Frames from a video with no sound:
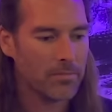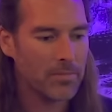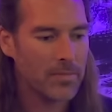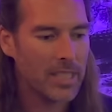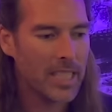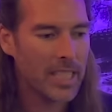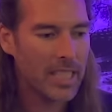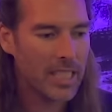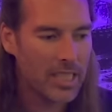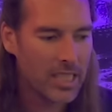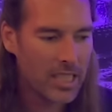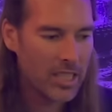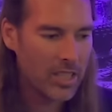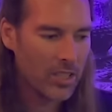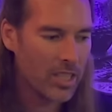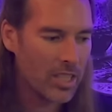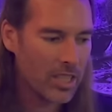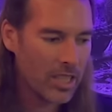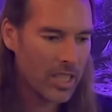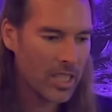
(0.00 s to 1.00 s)
get in
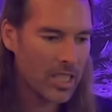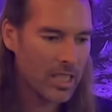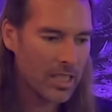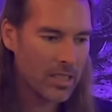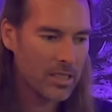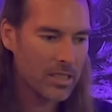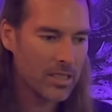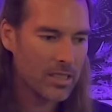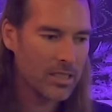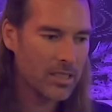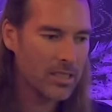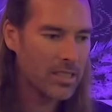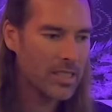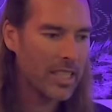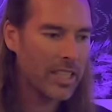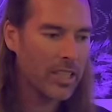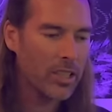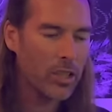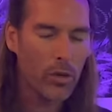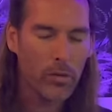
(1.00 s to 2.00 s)
there and like
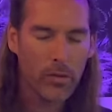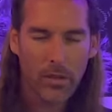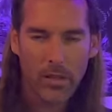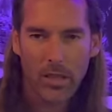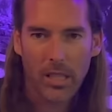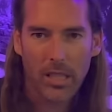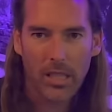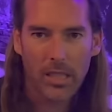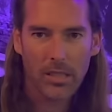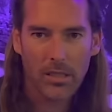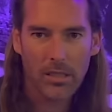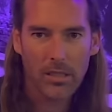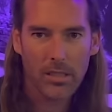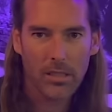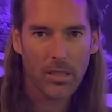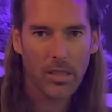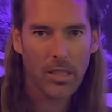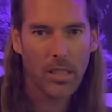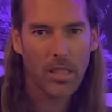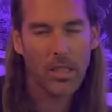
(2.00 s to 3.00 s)
take over things
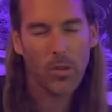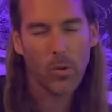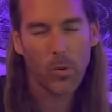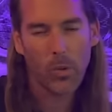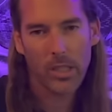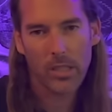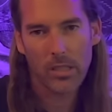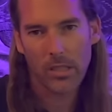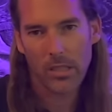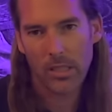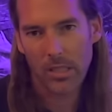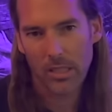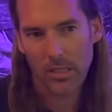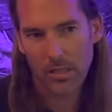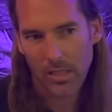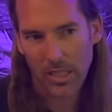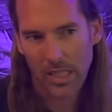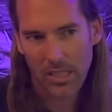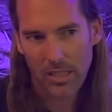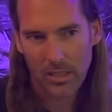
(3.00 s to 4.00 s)
in a way to
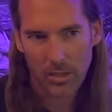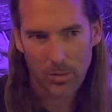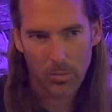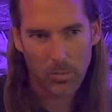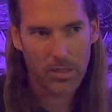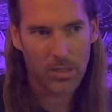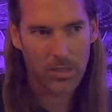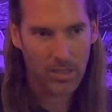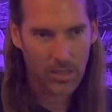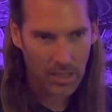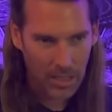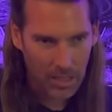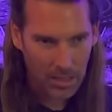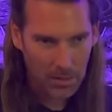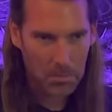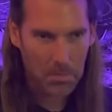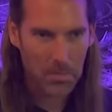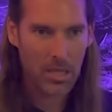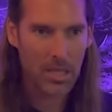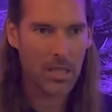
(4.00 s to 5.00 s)
teach lessons, but to like
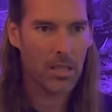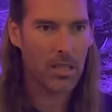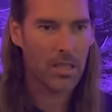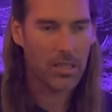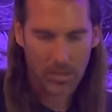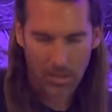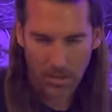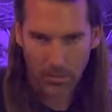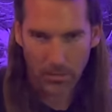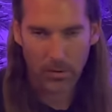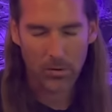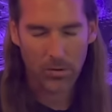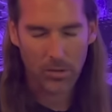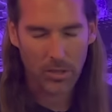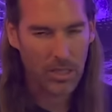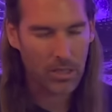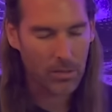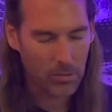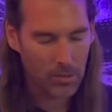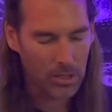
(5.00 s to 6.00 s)
make things
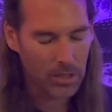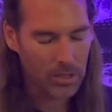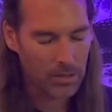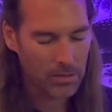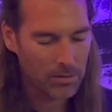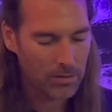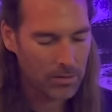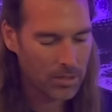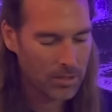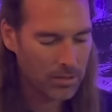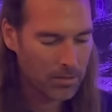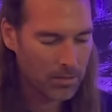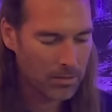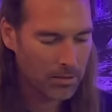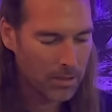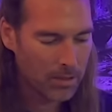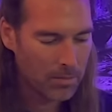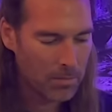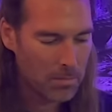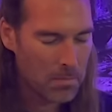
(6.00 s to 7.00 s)
confusing and really
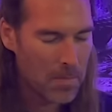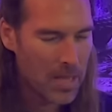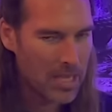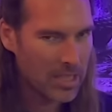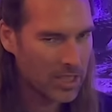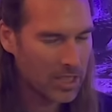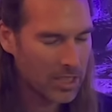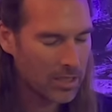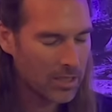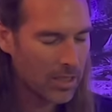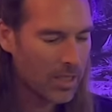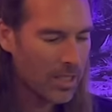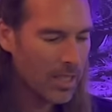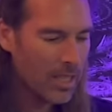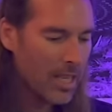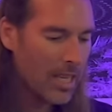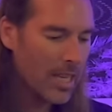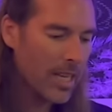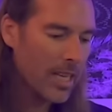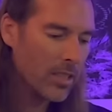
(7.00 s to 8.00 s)
messy.
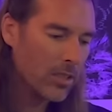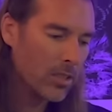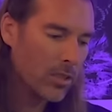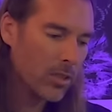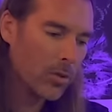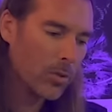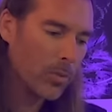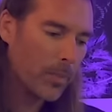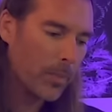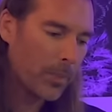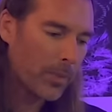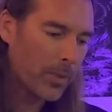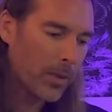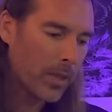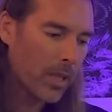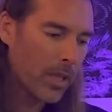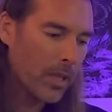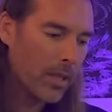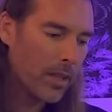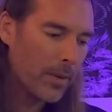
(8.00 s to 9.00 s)
And so
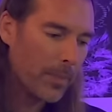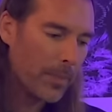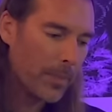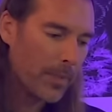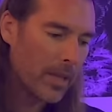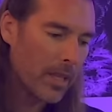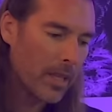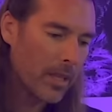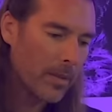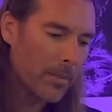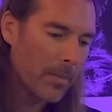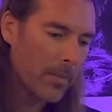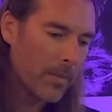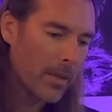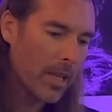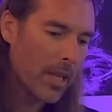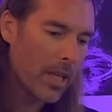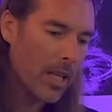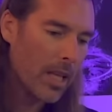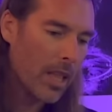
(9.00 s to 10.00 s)
um,
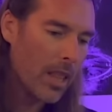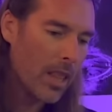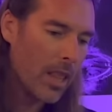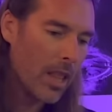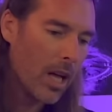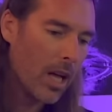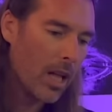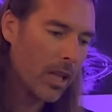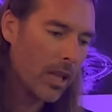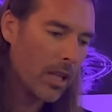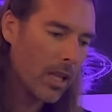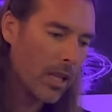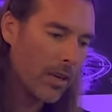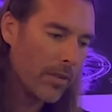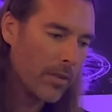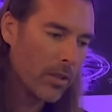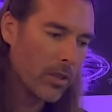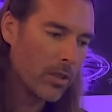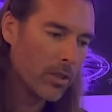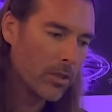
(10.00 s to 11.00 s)
a lot of
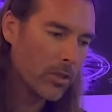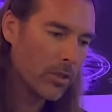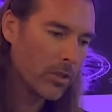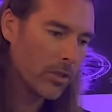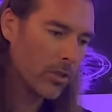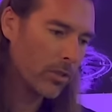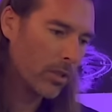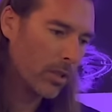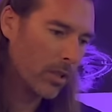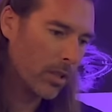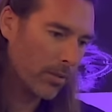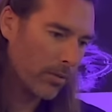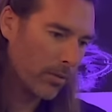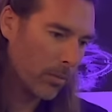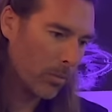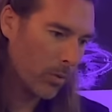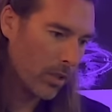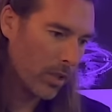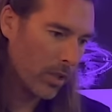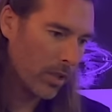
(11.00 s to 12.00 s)
the cultures that
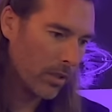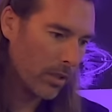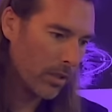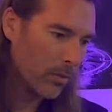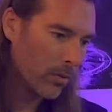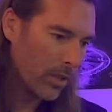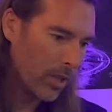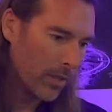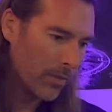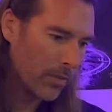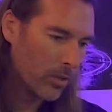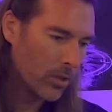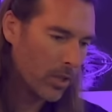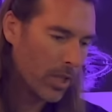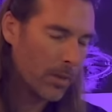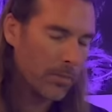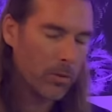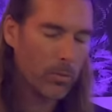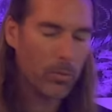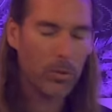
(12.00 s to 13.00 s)
from what I, a lot of the
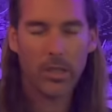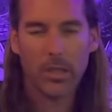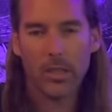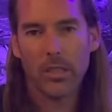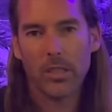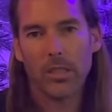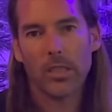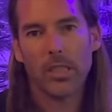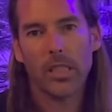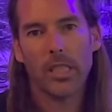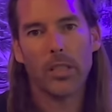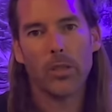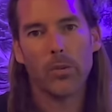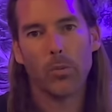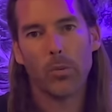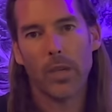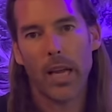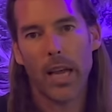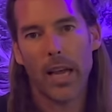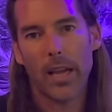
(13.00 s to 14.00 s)
tribes from what I understand
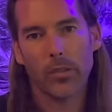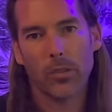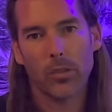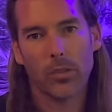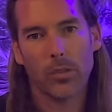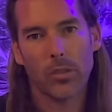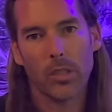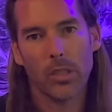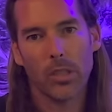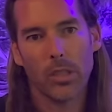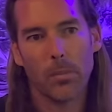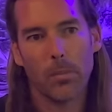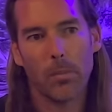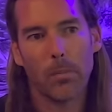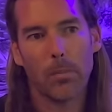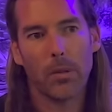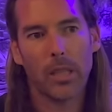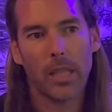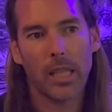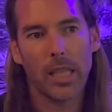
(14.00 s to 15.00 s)
would actually
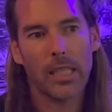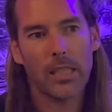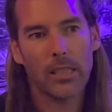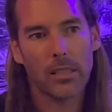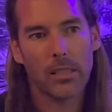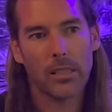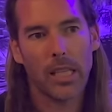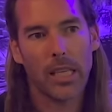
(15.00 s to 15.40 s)
place a